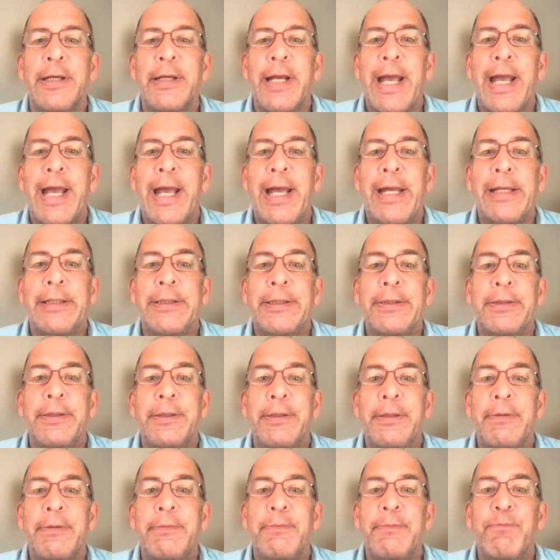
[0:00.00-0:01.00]
And
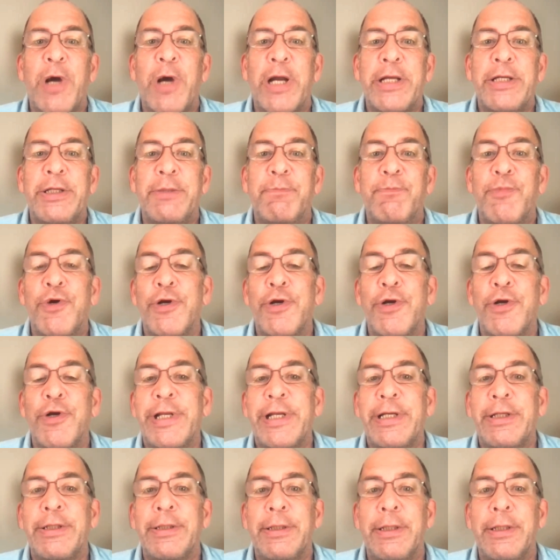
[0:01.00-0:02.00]
by
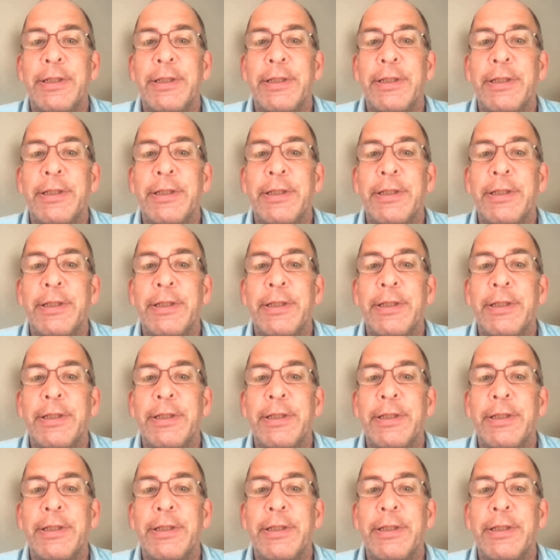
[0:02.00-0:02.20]
putting